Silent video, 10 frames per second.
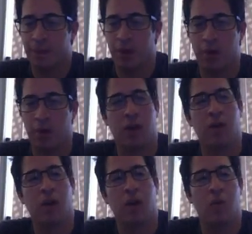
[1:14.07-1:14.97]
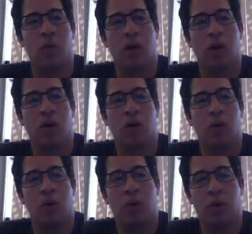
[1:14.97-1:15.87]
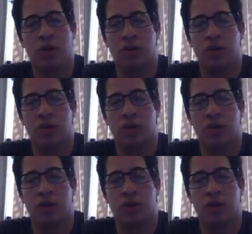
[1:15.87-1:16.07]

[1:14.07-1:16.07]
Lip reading: Okay? Well, we want